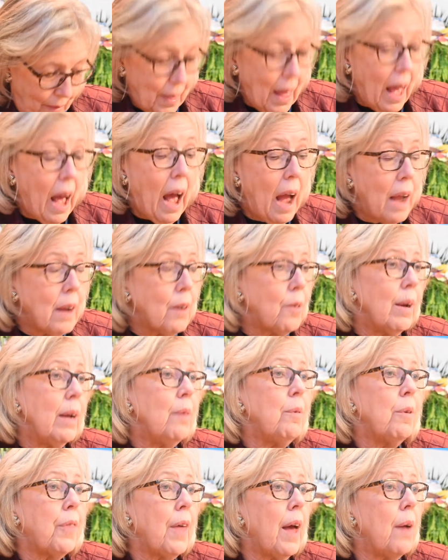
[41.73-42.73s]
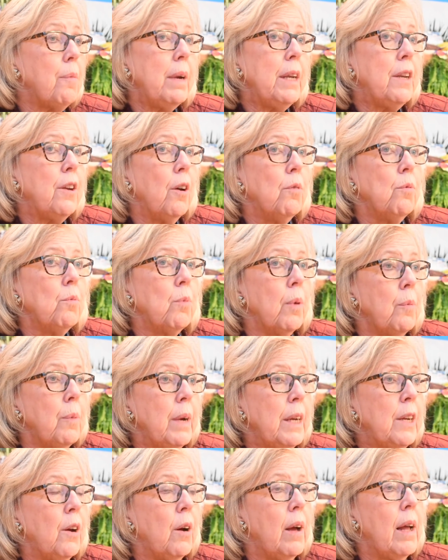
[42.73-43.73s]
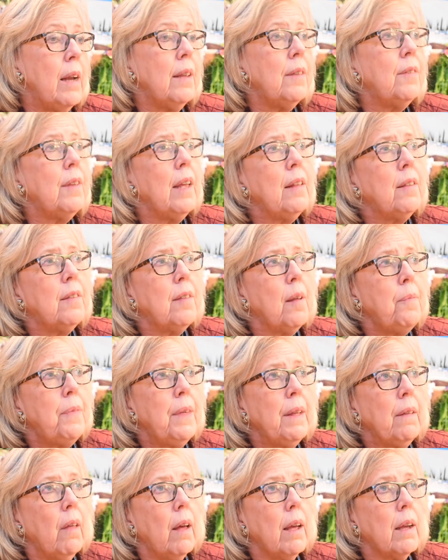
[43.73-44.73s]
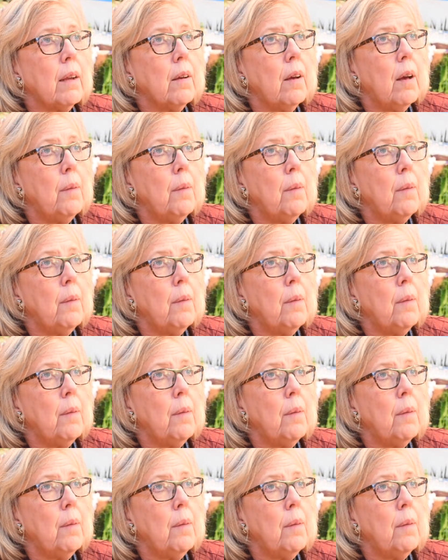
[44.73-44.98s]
I agree with that. We don't, and it's something like,